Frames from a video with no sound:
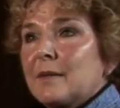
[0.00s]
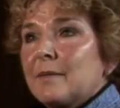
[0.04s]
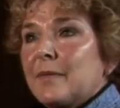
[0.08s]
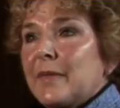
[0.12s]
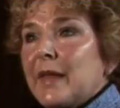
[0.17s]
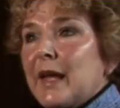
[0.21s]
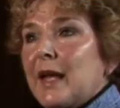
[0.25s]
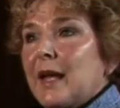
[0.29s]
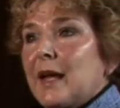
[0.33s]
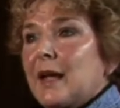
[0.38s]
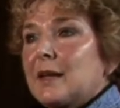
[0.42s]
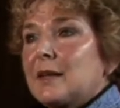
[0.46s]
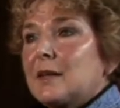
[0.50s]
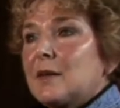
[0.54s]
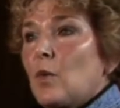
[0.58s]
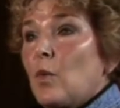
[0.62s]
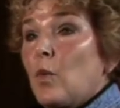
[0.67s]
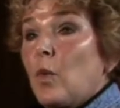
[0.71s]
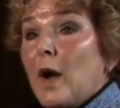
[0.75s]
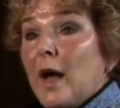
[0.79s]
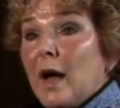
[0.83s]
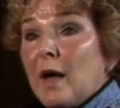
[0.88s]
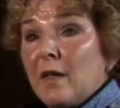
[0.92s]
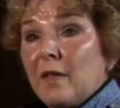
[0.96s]
and
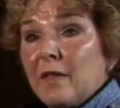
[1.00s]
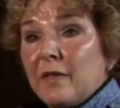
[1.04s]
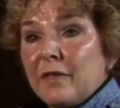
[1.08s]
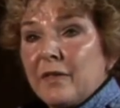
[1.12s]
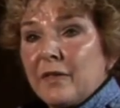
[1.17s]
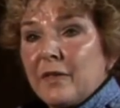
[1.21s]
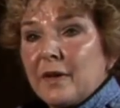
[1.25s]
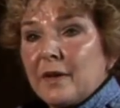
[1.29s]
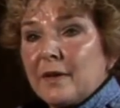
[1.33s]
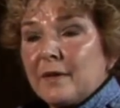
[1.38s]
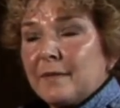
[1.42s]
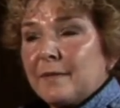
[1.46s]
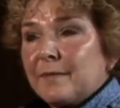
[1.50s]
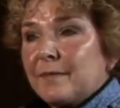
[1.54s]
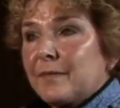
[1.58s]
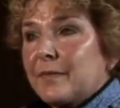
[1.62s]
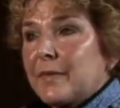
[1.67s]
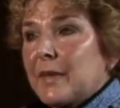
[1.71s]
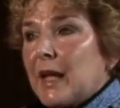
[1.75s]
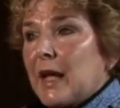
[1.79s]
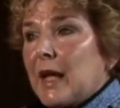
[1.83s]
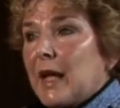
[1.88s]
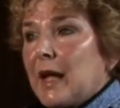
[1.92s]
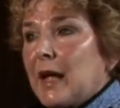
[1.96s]
wealth
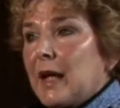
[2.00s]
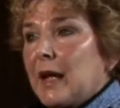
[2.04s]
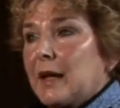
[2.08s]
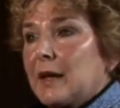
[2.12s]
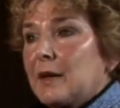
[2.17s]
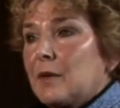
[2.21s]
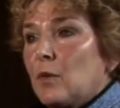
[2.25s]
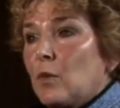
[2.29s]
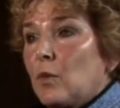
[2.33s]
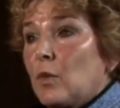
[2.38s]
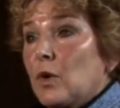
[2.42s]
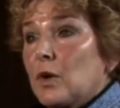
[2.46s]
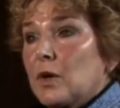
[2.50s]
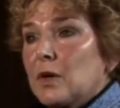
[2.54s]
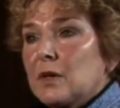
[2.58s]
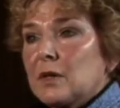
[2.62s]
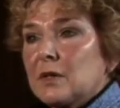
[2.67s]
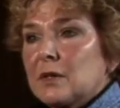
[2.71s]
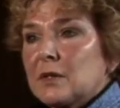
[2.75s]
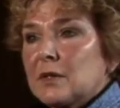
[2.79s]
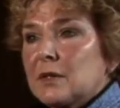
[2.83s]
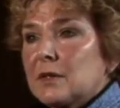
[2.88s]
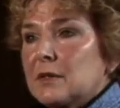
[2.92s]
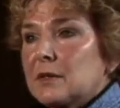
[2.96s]
and
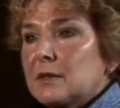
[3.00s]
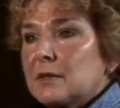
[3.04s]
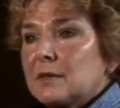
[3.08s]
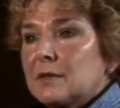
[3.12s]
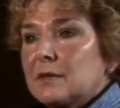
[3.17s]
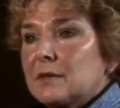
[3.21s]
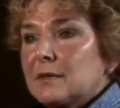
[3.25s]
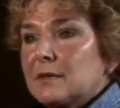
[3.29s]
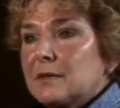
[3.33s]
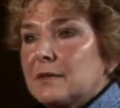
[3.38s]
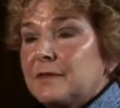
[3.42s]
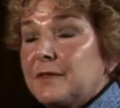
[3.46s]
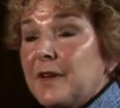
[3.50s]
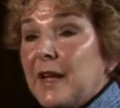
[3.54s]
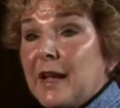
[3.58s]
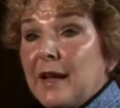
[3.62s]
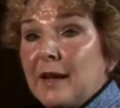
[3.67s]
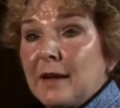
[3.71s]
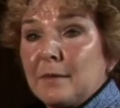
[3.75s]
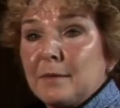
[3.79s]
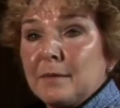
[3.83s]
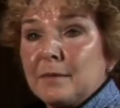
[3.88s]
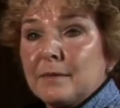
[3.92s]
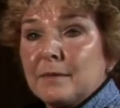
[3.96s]
world
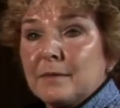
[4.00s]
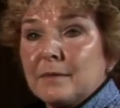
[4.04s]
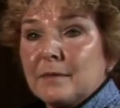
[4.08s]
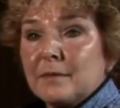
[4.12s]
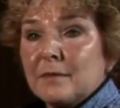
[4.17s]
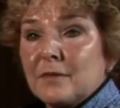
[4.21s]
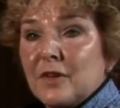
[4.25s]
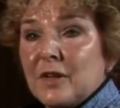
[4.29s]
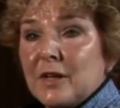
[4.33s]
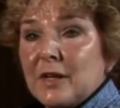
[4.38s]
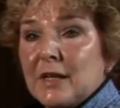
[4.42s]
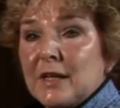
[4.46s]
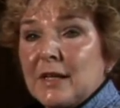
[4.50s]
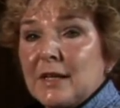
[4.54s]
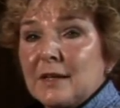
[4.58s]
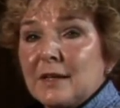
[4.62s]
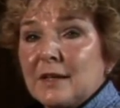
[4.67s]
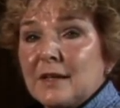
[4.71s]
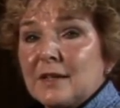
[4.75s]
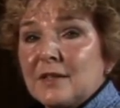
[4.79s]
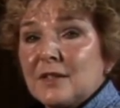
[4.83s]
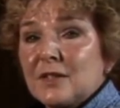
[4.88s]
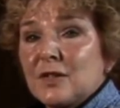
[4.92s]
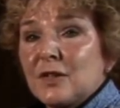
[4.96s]
fame really,
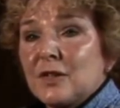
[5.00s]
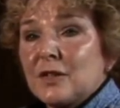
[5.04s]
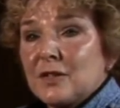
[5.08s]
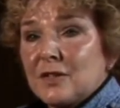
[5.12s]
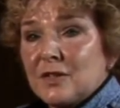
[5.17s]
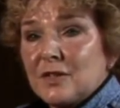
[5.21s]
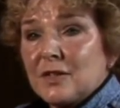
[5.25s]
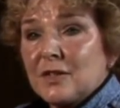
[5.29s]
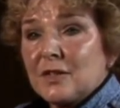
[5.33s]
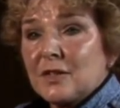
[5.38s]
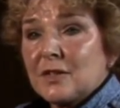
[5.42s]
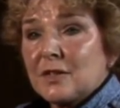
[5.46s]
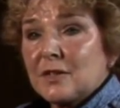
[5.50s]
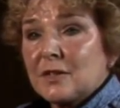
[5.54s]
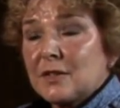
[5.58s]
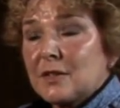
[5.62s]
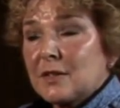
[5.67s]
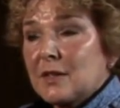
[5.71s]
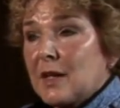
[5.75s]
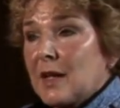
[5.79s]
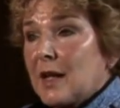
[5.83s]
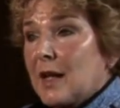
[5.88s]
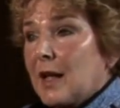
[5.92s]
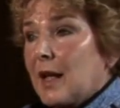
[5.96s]
in certain
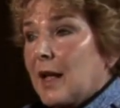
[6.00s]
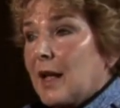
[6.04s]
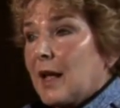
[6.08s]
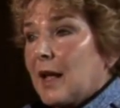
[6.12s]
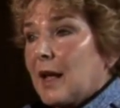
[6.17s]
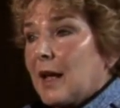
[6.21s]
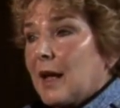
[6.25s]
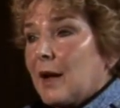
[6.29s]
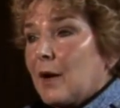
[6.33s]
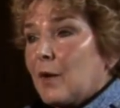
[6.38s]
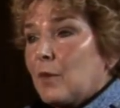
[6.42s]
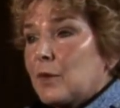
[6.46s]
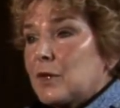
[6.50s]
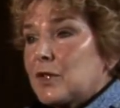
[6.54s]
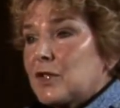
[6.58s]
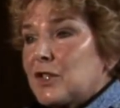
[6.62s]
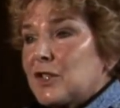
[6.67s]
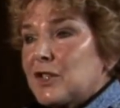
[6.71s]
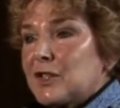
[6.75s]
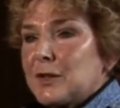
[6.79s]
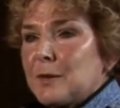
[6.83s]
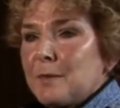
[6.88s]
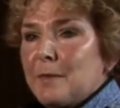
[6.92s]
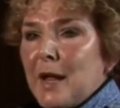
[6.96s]
circles, was
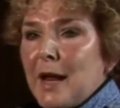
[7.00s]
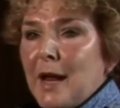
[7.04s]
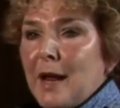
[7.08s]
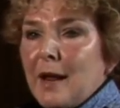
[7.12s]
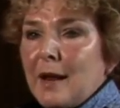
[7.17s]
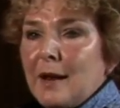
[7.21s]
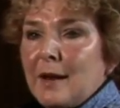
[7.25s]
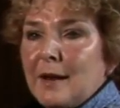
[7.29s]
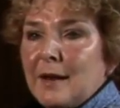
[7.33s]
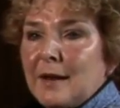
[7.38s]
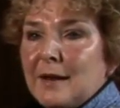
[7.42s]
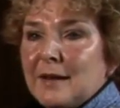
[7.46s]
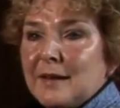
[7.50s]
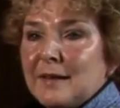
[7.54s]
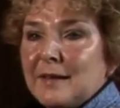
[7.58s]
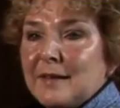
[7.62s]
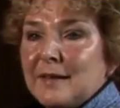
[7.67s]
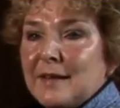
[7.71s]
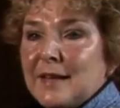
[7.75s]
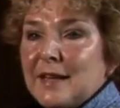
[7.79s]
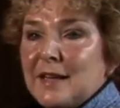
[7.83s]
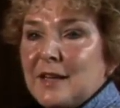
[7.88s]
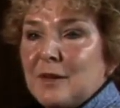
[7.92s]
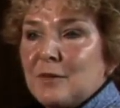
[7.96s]
just a man.
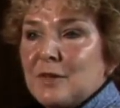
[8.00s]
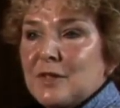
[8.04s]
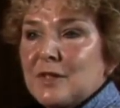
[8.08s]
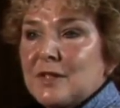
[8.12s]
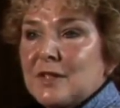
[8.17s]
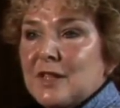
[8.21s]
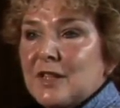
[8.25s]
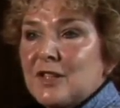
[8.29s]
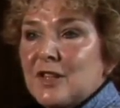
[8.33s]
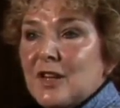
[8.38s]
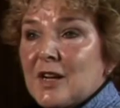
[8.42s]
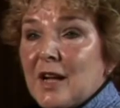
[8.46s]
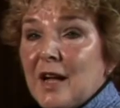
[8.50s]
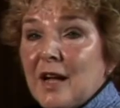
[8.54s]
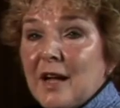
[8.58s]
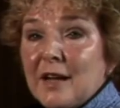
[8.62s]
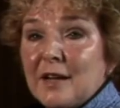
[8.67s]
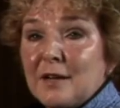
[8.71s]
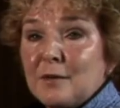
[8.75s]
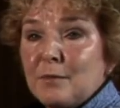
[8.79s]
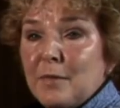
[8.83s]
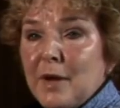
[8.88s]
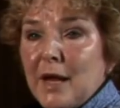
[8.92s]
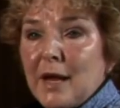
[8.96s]
And he was such a
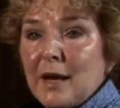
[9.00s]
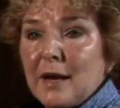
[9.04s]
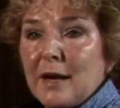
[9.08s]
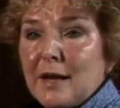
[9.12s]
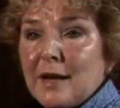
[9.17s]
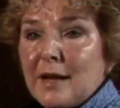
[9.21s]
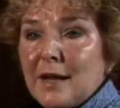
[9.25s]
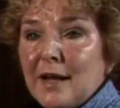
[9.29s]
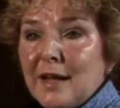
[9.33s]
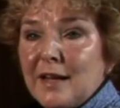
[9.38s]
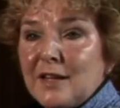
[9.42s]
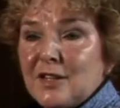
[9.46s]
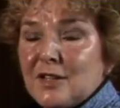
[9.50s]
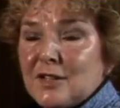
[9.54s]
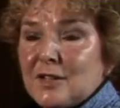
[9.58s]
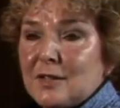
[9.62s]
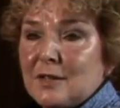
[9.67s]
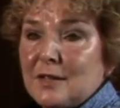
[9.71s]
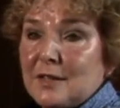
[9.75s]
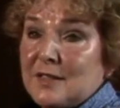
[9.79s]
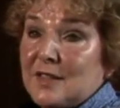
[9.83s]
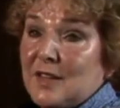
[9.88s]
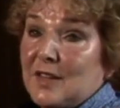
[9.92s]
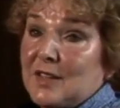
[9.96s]
kind man. Like I just,
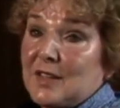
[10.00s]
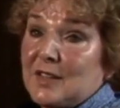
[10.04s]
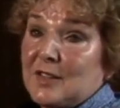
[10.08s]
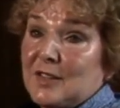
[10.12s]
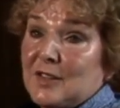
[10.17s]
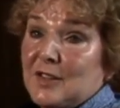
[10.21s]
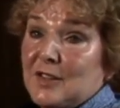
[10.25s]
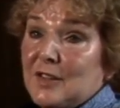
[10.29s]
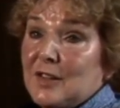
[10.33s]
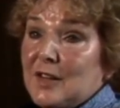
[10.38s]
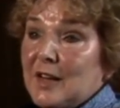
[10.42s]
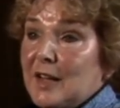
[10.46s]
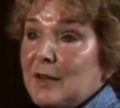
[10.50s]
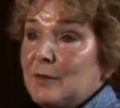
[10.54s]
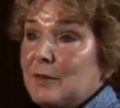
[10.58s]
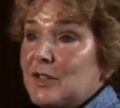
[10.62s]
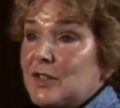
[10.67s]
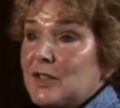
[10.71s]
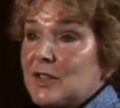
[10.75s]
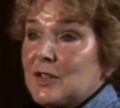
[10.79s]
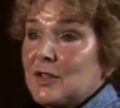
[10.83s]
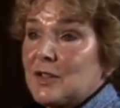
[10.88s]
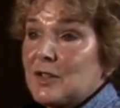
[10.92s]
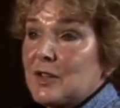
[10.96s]
as a little girl, I would
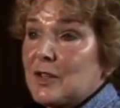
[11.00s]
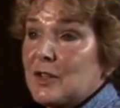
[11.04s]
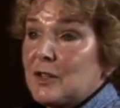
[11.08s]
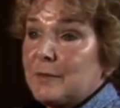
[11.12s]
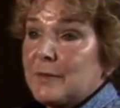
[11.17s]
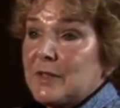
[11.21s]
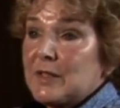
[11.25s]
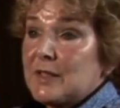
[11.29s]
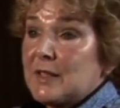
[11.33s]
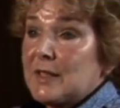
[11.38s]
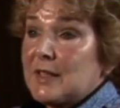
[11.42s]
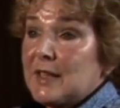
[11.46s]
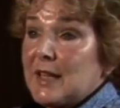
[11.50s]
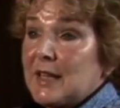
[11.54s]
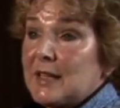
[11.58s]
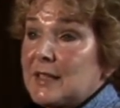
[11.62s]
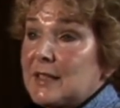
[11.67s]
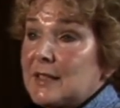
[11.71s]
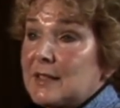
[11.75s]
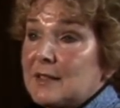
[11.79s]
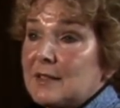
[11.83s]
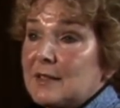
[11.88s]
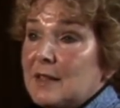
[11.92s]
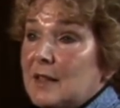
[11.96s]
just look at him as a
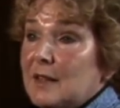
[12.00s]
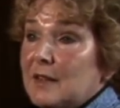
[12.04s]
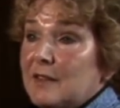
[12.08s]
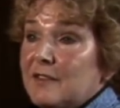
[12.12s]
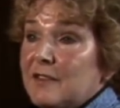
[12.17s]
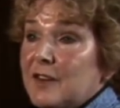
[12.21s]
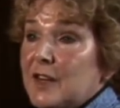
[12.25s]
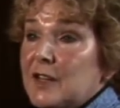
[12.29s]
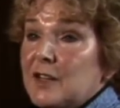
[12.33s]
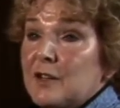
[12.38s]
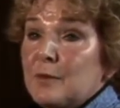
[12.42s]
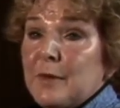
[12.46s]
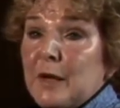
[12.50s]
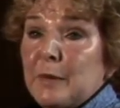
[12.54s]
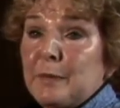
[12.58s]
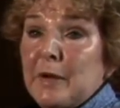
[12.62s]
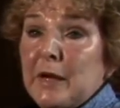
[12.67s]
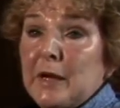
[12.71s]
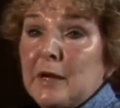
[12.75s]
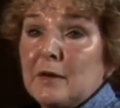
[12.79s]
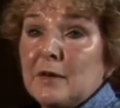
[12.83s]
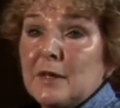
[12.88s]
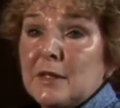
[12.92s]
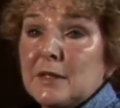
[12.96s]
nice friend of my
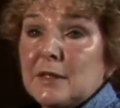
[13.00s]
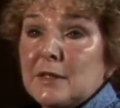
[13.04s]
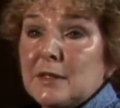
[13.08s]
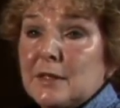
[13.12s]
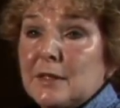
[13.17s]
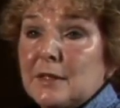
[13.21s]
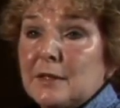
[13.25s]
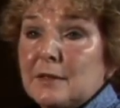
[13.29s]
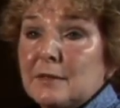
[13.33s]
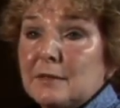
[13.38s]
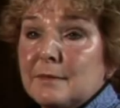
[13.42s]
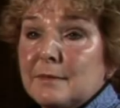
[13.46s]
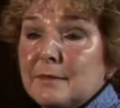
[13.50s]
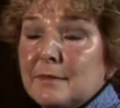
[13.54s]
parents and